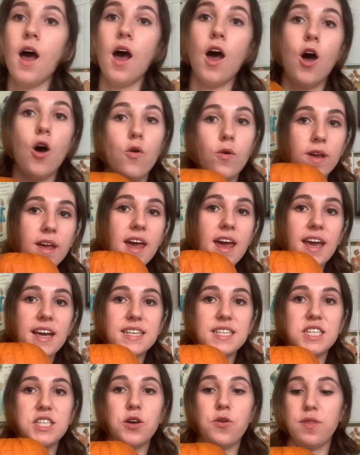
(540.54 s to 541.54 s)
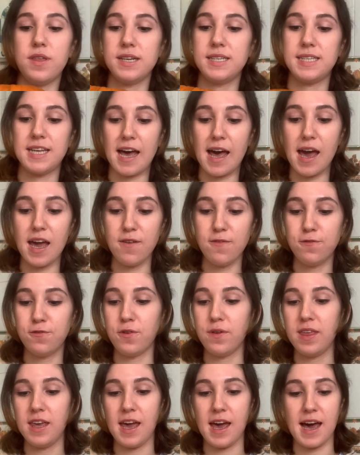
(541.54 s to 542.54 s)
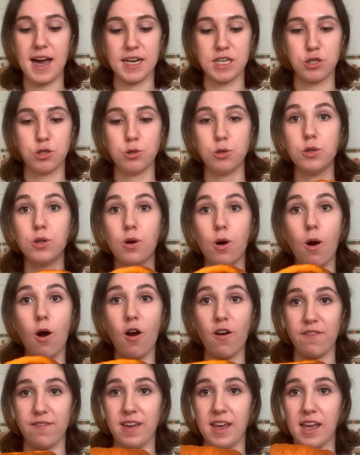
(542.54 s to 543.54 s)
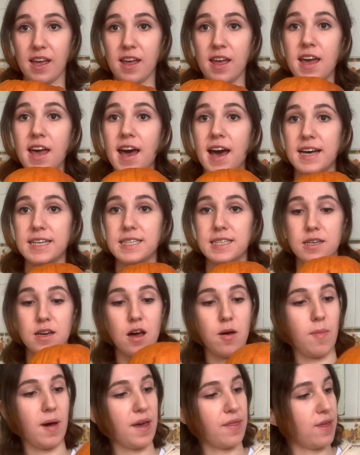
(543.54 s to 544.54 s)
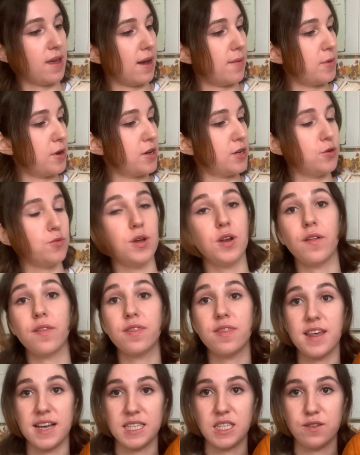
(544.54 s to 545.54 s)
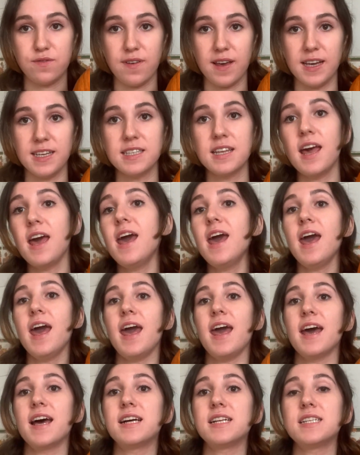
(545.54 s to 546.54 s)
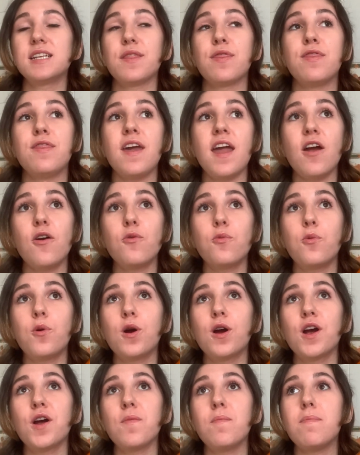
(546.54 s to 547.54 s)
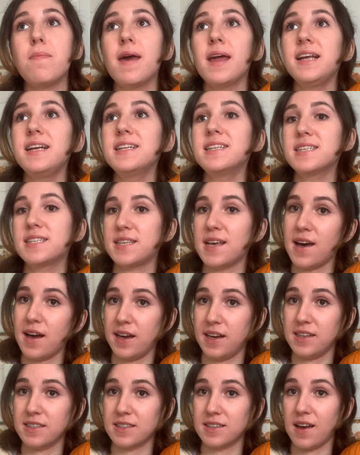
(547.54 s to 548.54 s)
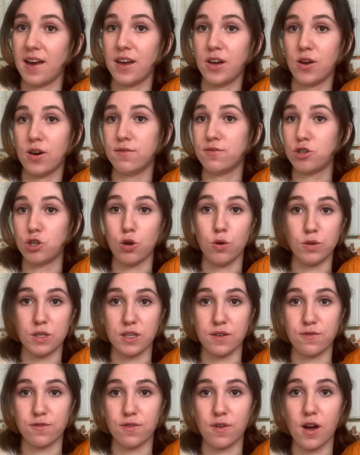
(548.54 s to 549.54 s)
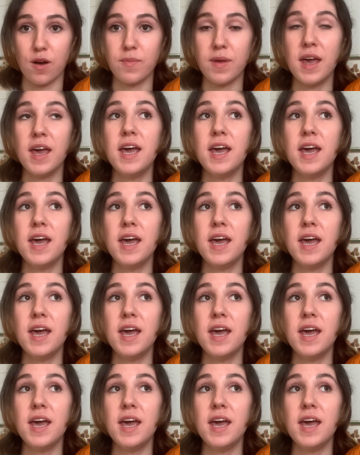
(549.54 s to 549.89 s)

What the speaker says: Okay, so the time for the actual carving has come. I think I'm gonna do it on this face. And there were many designs I could have chosen from.